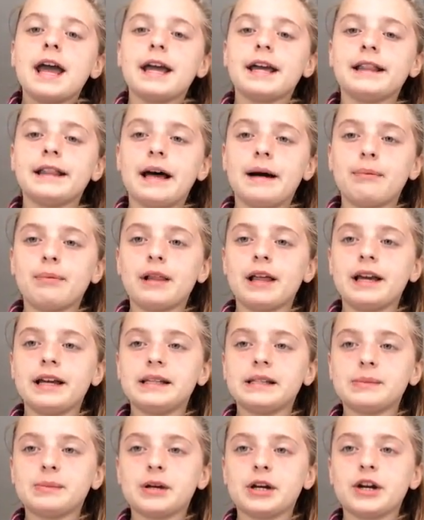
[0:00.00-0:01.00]
in that
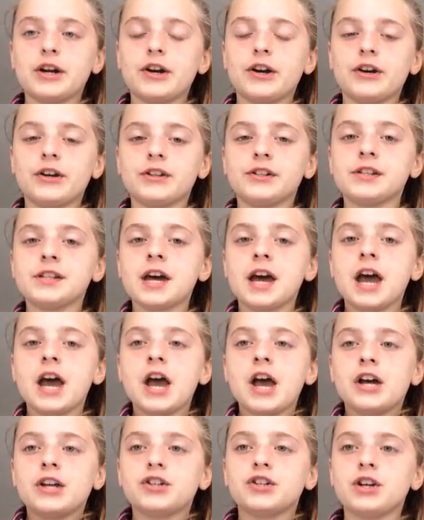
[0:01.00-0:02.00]
place because
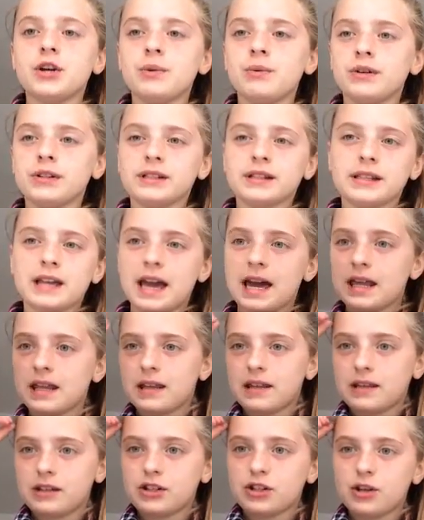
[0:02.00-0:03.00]
she was
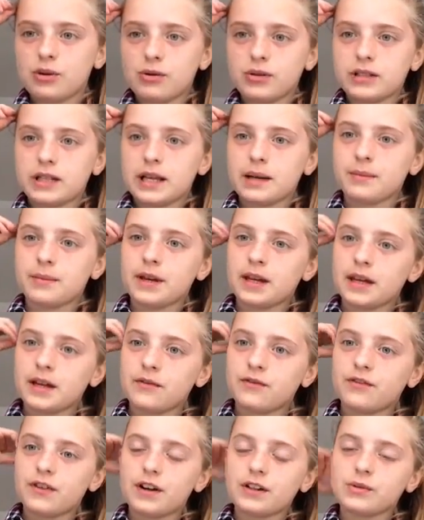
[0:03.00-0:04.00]
like
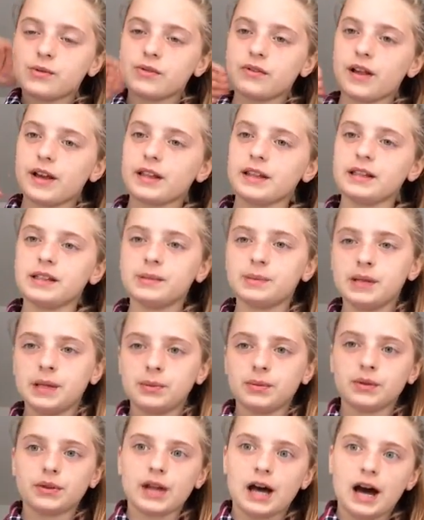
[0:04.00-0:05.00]
making friends with like these
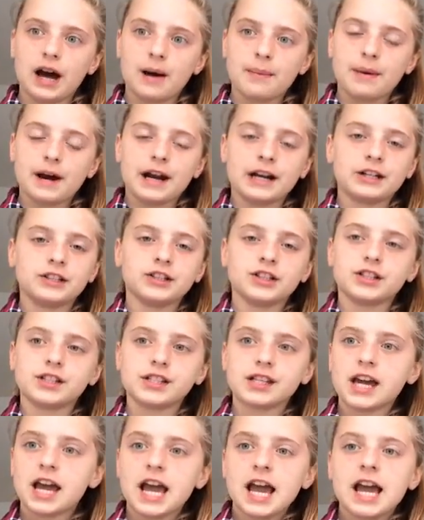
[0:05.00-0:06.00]
people that her
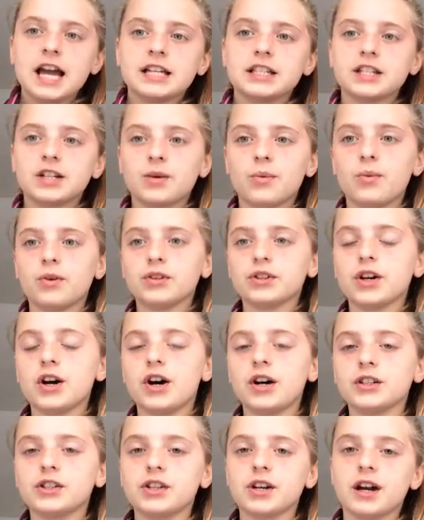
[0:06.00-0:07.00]
parents didn't want
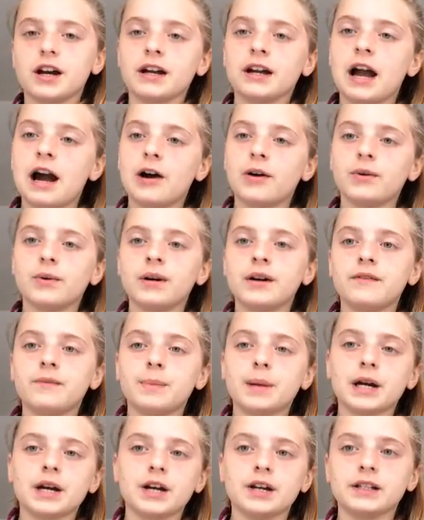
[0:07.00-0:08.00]
her to hang out
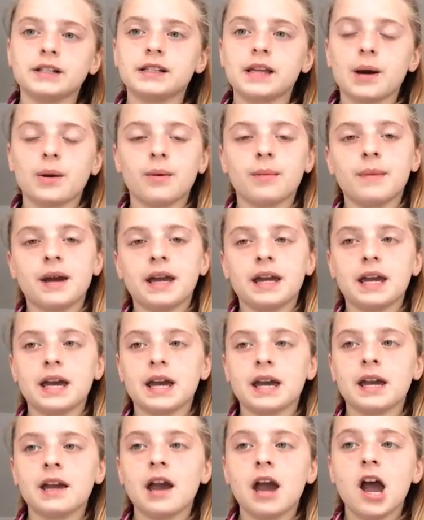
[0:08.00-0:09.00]
with because they were
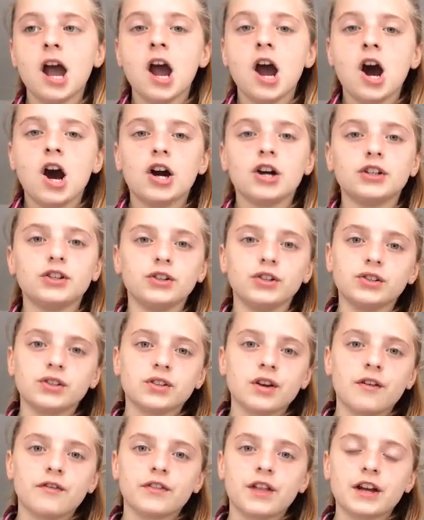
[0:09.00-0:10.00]
making her do
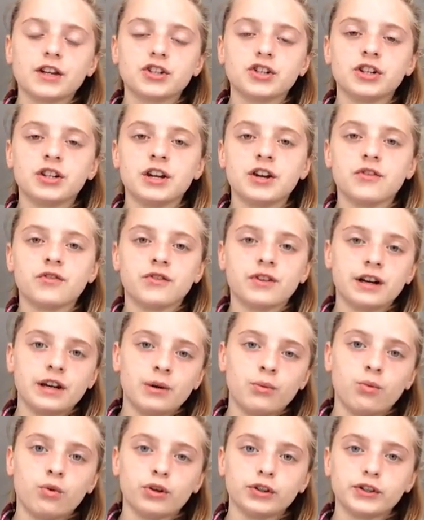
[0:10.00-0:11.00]
stuff that she didn't
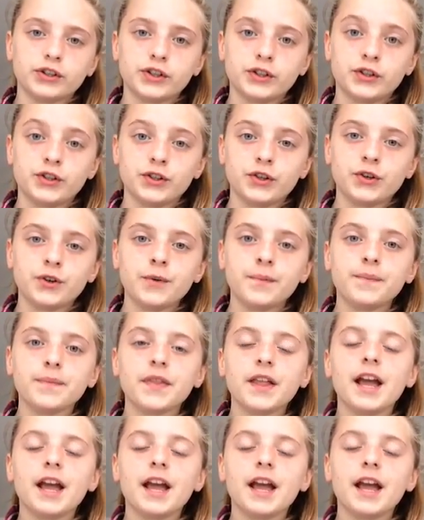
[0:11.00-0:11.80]
really want to do.